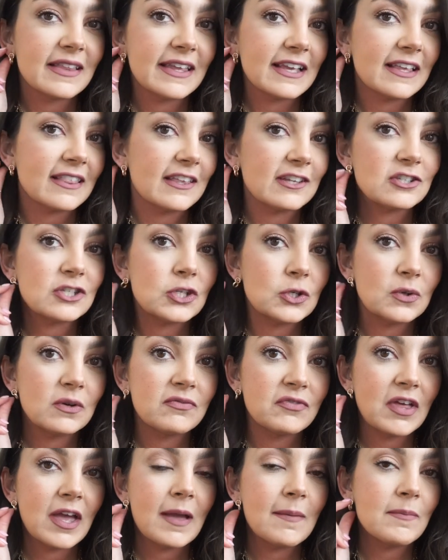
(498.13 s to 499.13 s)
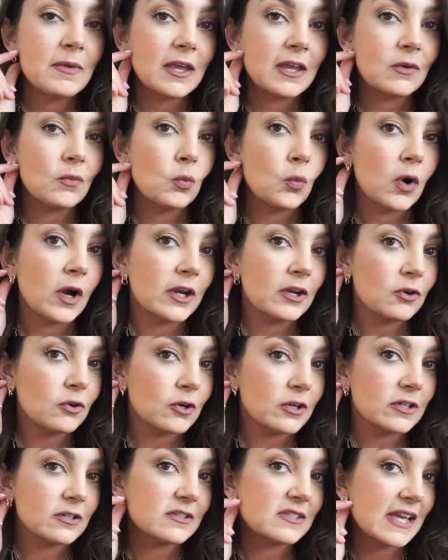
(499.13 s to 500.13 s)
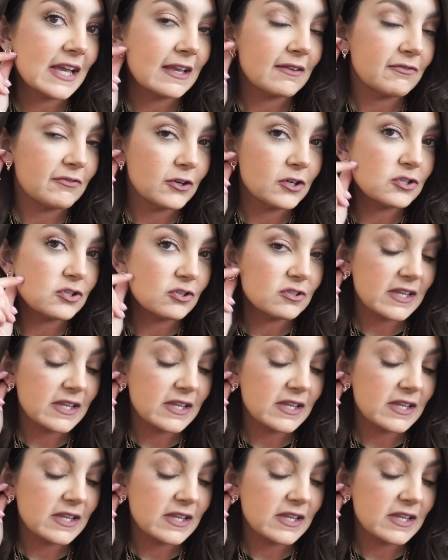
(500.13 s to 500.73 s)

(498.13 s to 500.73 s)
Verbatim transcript: Like the two of them in one or your sec first